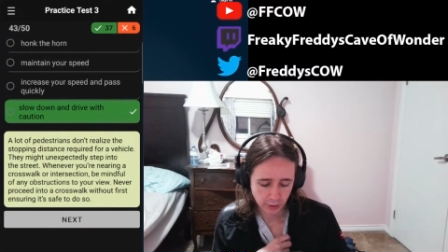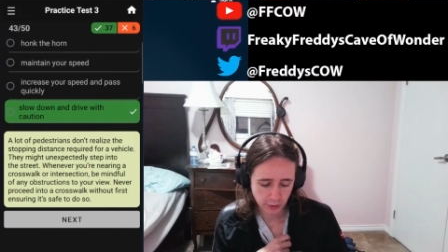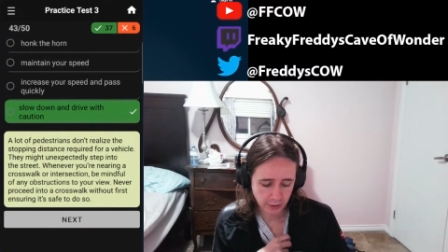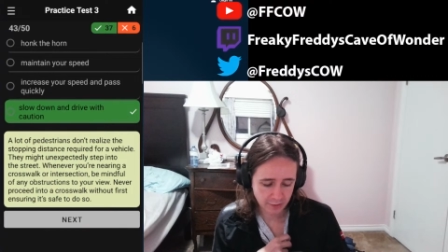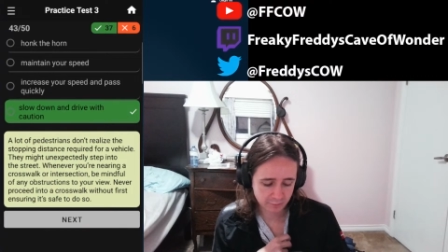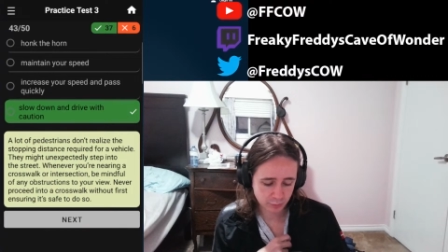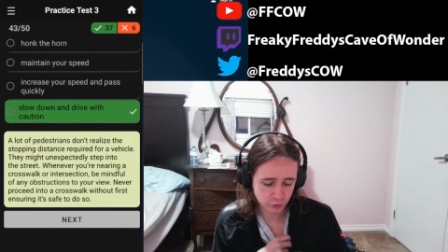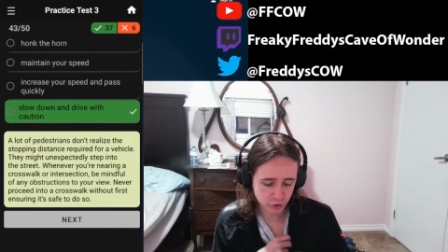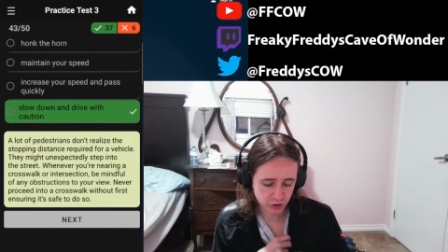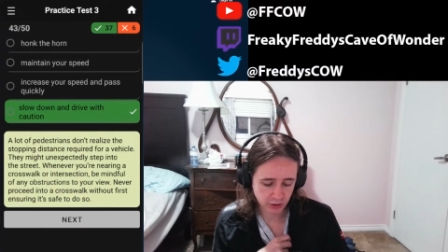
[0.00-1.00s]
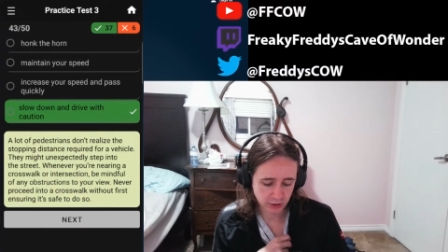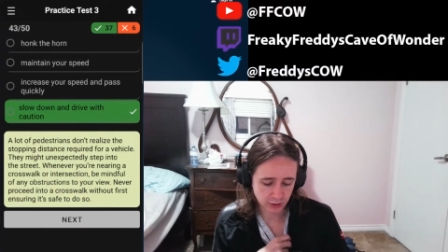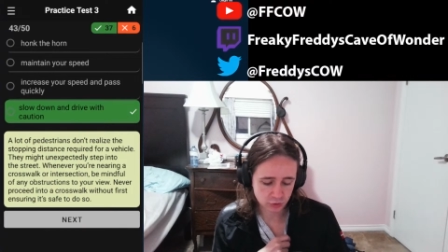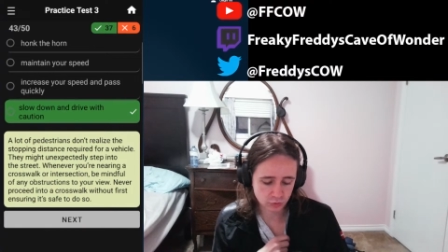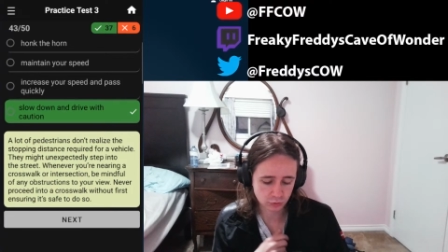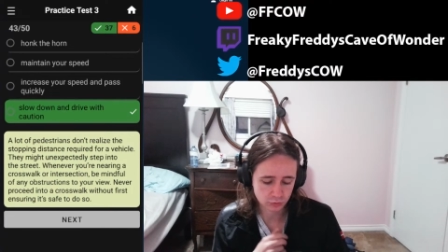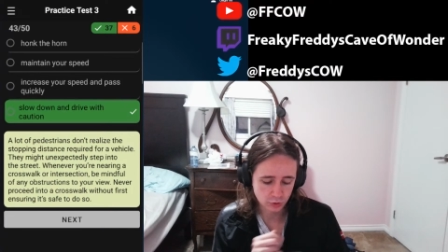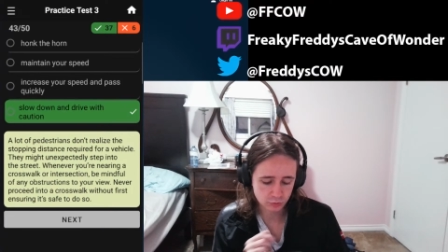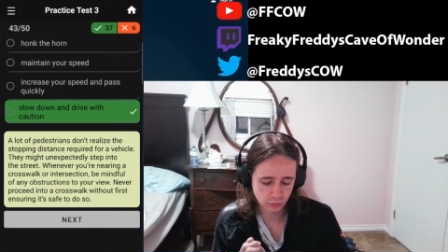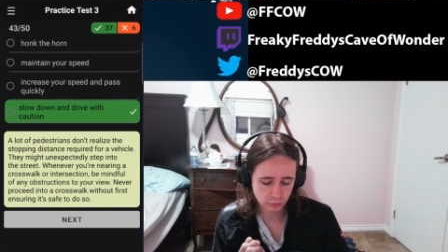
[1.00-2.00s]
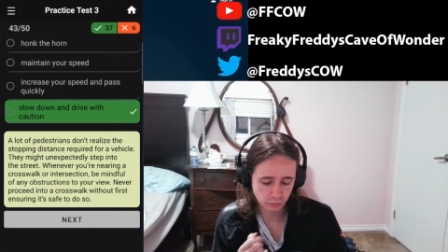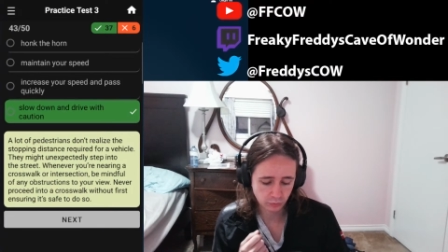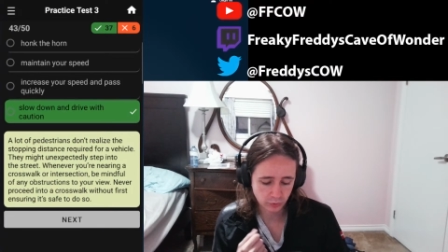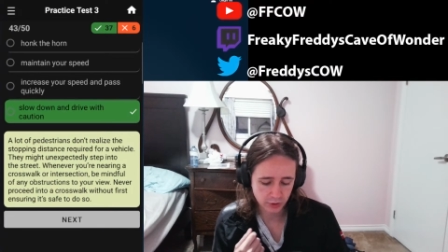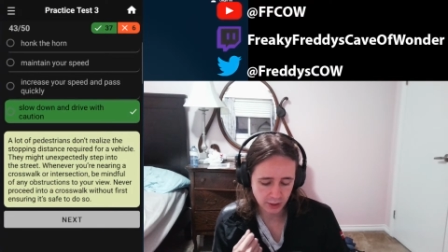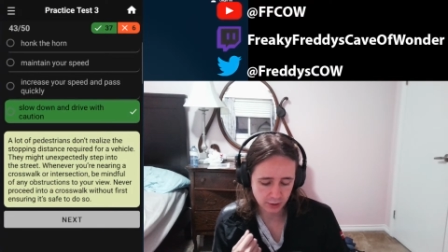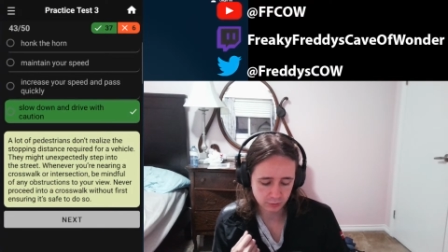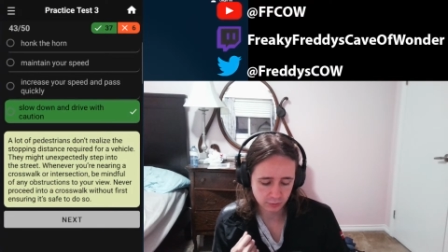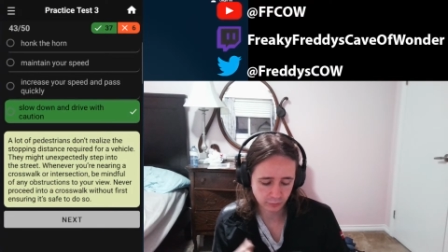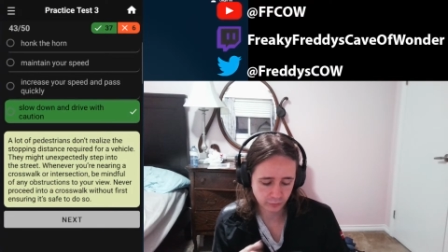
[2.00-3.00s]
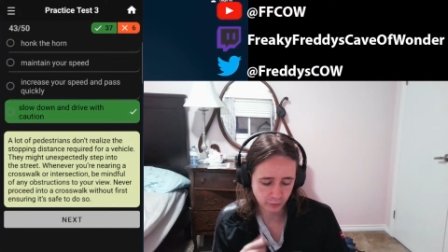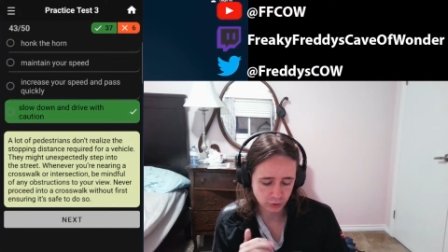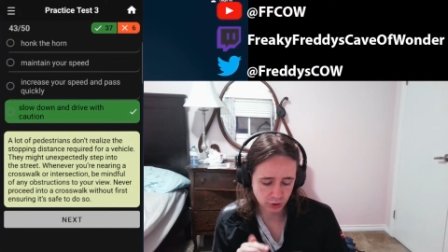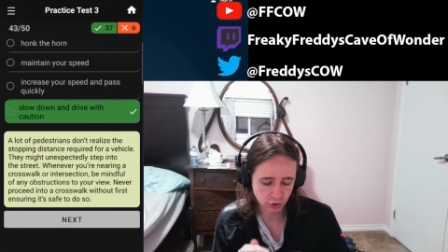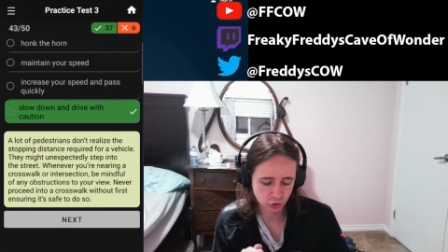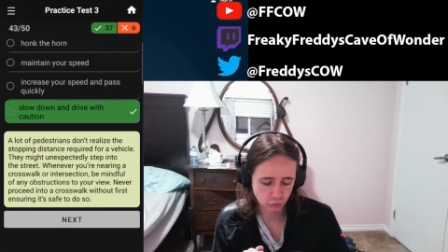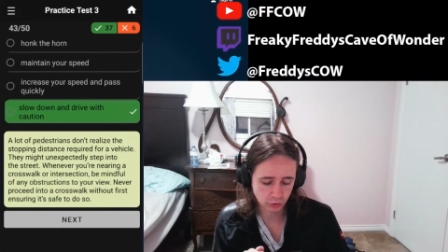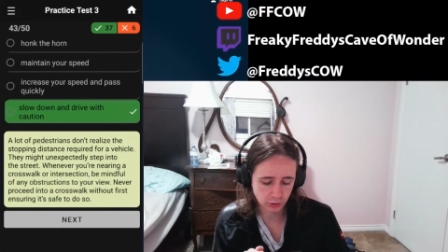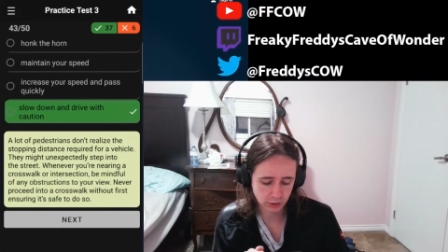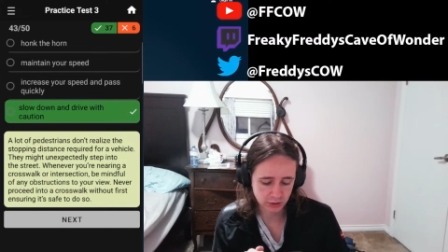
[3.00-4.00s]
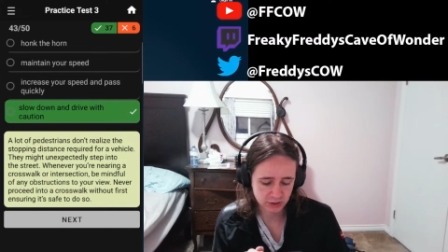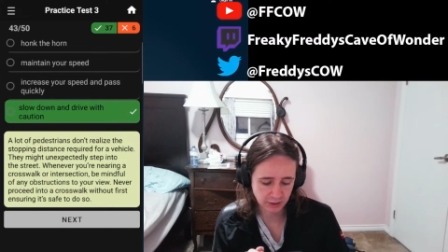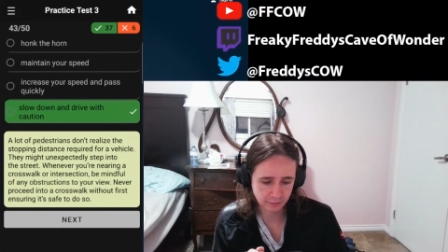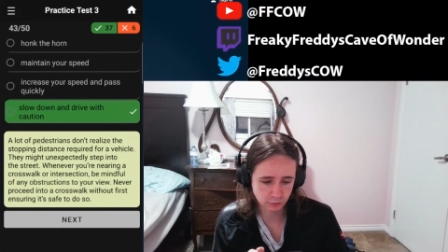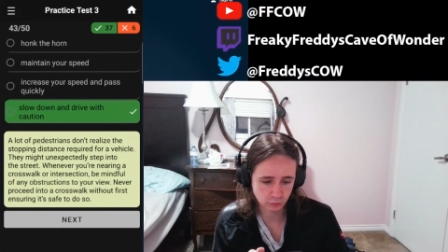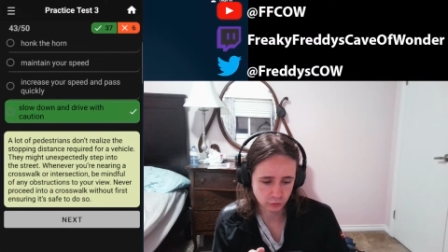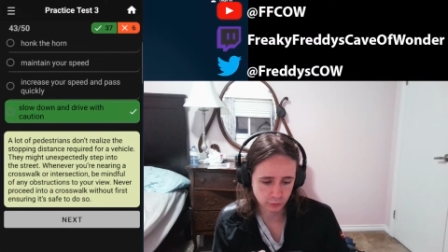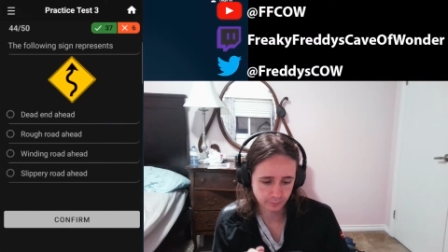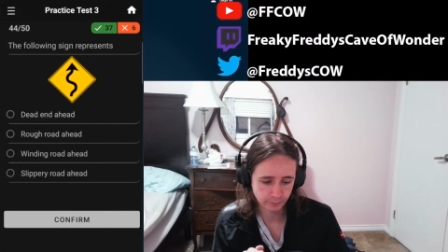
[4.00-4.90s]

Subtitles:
Never proceed into a crosswalk without first ensuring it's safe to do so.